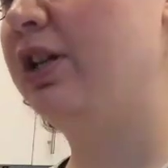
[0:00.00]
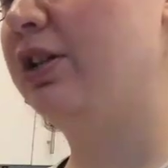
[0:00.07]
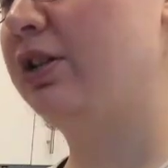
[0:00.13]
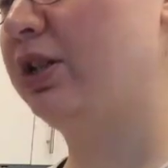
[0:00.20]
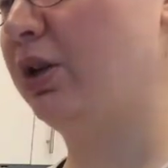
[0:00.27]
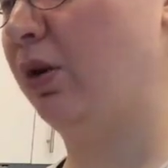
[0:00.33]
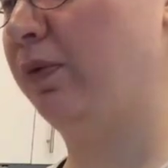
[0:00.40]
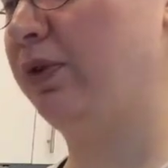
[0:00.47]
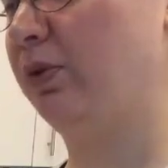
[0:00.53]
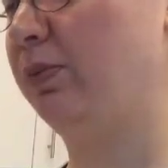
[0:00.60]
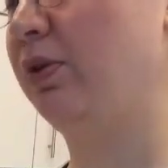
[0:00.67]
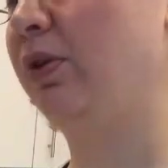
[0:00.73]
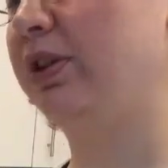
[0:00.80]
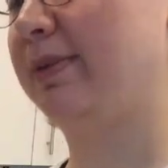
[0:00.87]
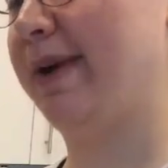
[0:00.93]
So if you
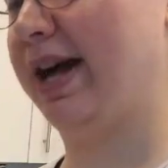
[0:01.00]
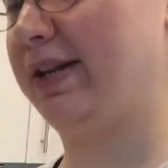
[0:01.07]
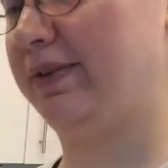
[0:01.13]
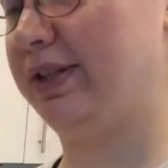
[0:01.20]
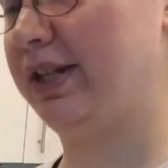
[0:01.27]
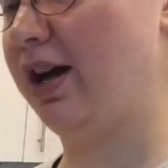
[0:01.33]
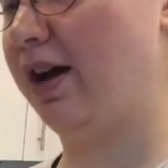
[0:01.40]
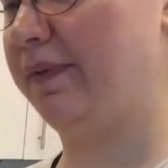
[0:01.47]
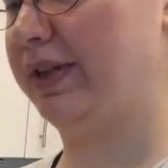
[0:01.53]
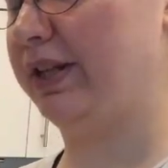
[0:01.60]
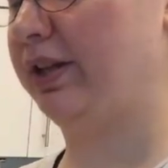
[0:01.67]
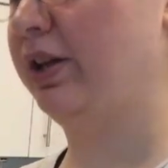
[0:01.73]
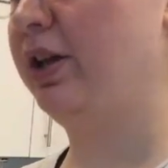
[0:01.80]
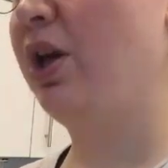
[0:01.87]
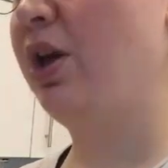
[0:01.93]
pull them out of the
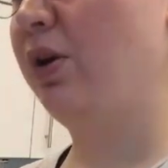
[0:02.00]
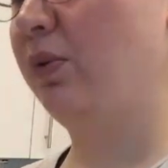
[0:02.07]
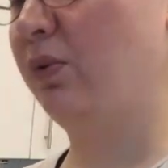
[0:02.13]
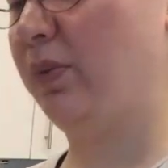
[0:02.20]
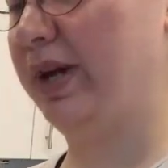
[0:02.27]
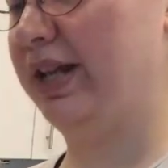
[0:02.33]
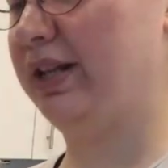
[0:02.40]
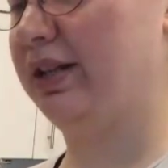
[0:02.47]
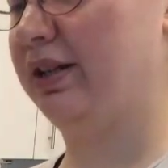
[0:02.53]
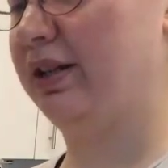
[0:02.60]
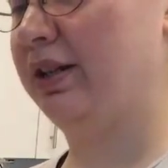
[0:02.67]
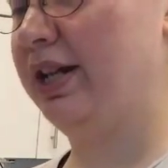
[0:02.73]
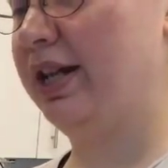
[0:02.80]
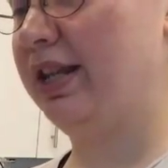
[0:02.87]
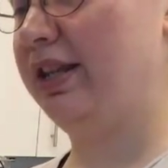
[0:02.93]
oven when
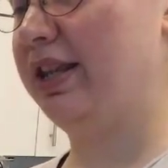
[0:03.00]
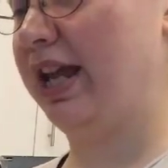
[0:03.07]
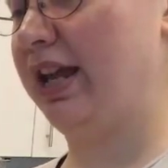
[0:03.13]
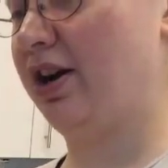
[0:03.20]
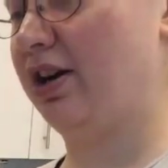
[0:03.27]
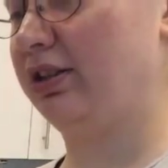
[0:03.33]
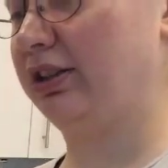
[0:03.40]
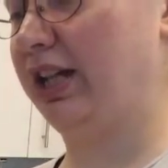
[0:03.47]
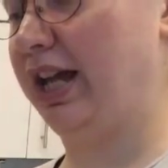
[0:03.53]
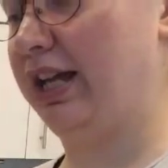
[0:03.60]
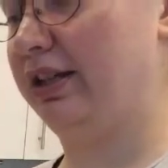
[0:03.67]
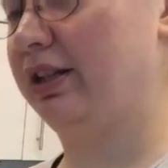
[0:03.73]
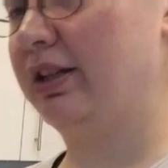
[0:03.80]
they are like